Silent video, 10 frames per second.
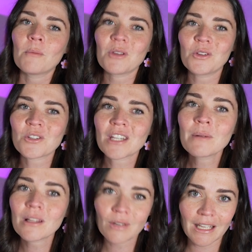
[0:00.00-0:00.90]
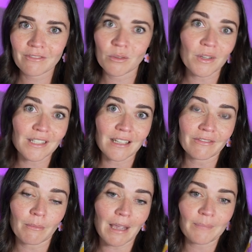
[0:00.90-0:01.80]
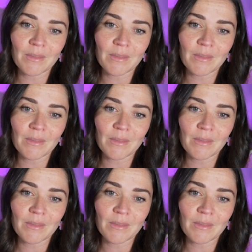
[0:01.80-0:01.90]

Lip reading: But usually we're looking for what's in it for me.